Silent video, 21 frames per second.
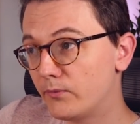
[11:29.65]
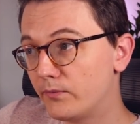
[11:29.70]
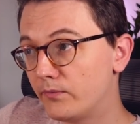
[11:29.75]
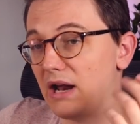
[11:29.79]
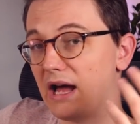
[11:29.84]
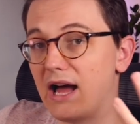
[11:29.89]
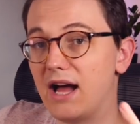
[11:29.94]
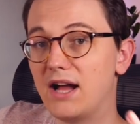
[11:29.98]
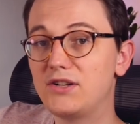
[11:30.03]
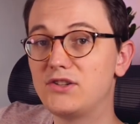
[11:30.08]
But
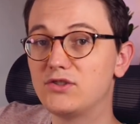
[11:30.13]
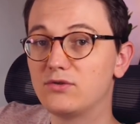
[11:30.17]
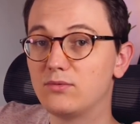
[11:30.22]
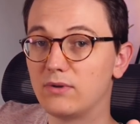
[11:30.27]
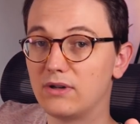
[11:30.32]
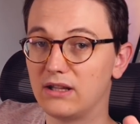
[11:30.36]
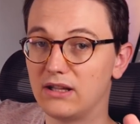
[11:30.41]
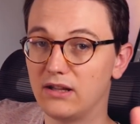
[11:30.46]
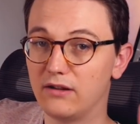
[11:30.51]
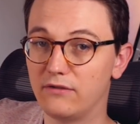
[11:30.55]
I just
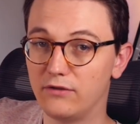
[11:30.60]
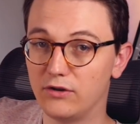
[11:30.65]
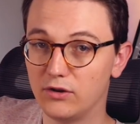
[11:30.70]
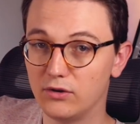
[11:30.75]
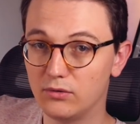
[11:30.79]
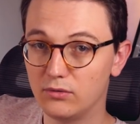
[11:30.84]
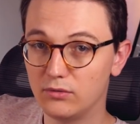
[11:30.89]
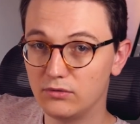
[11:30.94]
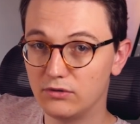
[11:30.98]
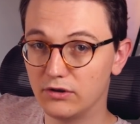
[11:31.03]
want to give
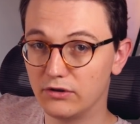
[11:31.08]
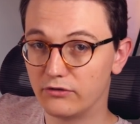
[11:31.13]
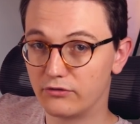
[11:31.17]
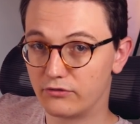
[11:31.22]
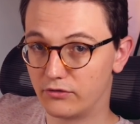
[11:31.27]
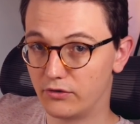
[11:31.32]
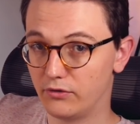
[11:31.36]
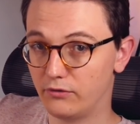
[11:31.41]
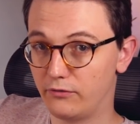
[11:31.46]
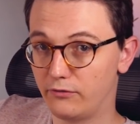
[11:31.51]
you the
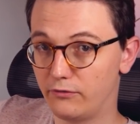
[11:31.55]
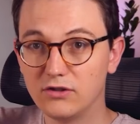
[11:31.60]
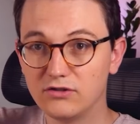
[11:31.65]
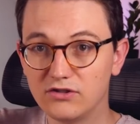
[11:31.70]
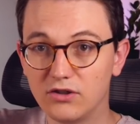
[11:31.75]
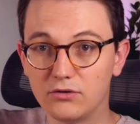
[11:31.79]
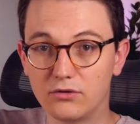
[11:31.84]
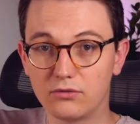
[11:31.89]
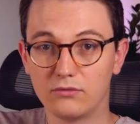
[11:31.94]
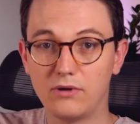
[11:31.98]
truth.
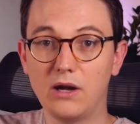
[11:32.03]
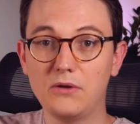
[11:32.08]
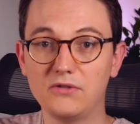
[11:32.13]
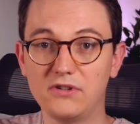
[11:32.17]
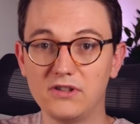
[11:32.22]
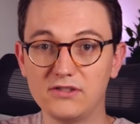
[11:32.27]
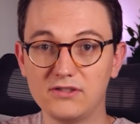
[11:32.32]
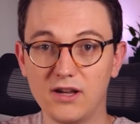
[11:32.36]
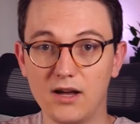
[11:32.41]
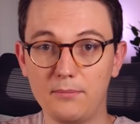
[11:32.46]
So to round
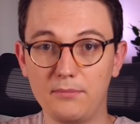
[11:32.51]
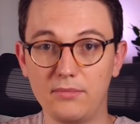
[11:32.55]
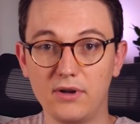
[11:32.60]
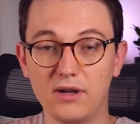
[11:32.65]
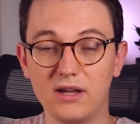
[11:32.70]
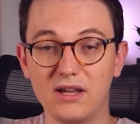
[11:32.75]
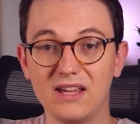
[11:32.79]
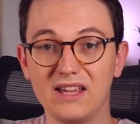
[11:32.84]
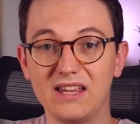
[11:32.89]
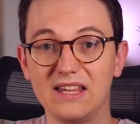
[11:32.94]
this up,
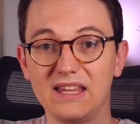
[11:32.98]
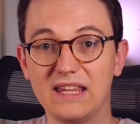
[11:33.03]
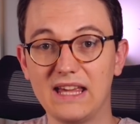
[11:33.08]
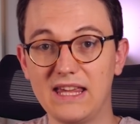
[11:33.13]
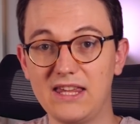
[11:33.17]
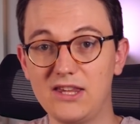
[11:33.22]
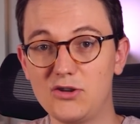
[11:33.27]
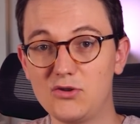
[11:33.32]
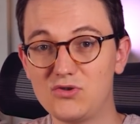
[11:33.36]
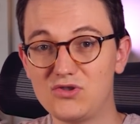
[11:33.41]

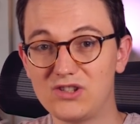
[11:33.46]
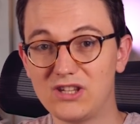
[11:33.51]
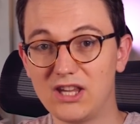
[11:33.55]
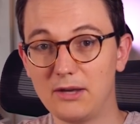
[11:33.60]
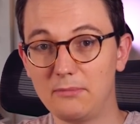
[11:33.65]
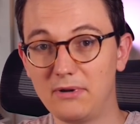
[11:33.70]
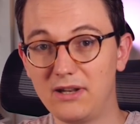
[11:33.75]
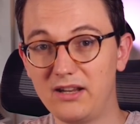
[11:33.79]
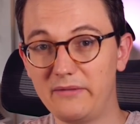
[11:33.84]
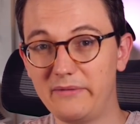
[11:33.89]
can you
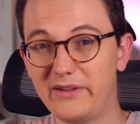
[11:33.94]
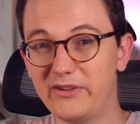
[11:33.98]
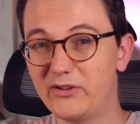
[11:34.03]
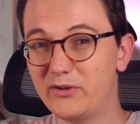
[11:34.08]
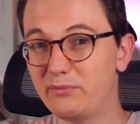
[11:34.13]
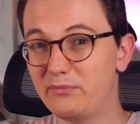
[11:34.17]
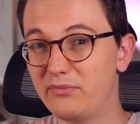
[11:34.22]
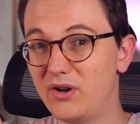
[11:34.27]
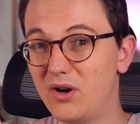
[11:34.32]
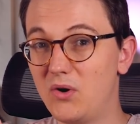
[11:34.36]
skip
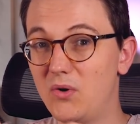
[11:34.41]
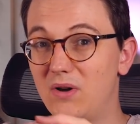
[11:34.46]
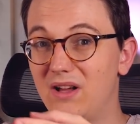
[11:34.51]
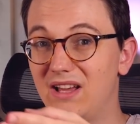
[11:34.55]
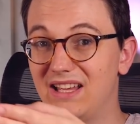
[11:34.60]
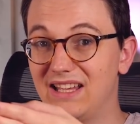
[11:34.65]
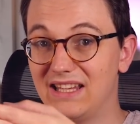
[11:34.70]
Elementor Pro?